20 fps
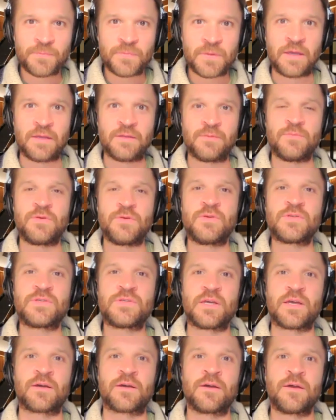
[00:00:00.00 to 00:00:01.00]
in
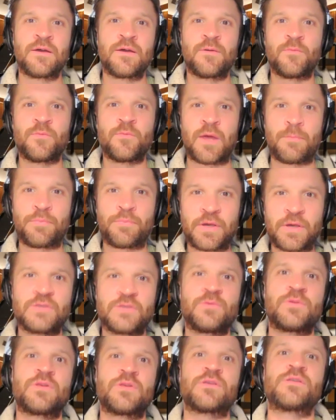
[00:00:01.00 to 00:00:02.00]
music that plays
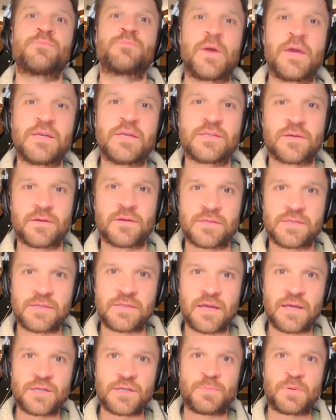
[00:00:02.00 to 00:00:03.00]
with the space on
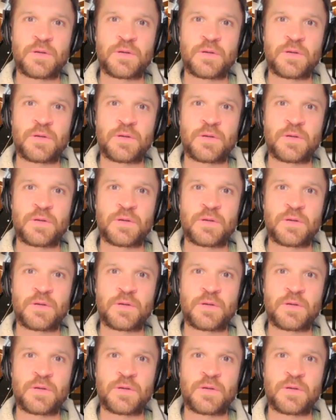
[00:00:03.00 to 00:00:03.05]
stage,